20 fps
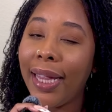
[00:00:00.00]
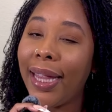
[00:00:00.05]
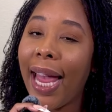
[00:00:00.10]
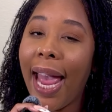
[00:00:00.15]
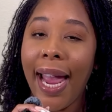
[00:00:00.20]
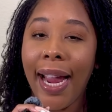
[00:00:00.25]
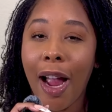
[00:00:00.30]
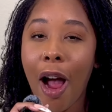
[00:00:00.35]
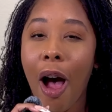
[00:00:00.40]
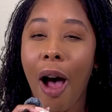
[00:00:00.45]

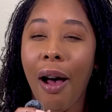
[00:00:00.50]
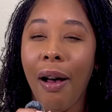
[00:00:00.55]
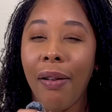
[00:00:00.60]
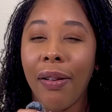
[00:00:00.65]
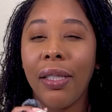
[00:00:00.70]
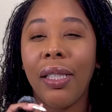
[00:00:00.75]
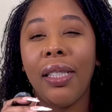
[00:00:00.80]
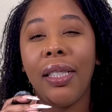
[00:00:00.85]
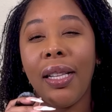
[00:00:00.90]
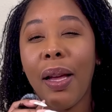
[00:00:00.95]
That
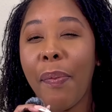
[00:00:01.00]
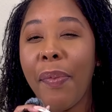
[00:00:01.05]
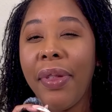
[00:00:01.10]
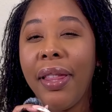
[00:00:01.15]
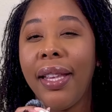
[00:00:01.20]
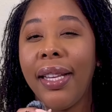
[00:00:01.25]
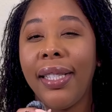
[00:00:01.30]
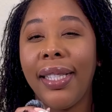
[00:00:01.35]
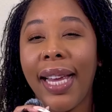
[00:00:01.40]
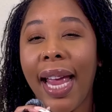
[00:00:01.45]
caused some of
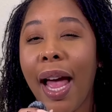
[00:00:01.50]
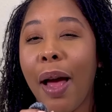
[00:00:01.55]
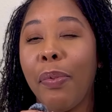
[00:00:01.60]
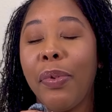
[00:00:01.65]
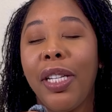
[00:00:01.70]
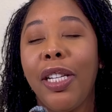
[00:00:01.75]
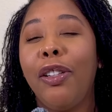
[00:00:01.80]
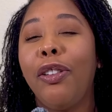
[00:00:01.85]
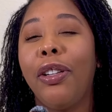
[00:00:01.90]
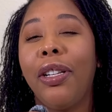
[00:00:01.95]
the scalp
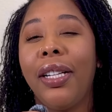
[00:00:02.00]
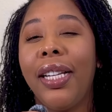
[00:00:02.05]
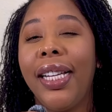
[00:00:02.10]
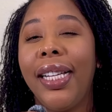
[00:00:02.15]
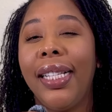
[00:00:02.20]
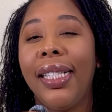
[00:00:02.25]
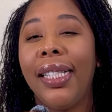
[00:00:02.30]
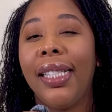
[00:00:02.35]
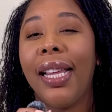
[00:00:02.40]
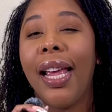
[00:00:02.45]

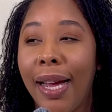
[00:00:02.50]
tenderness.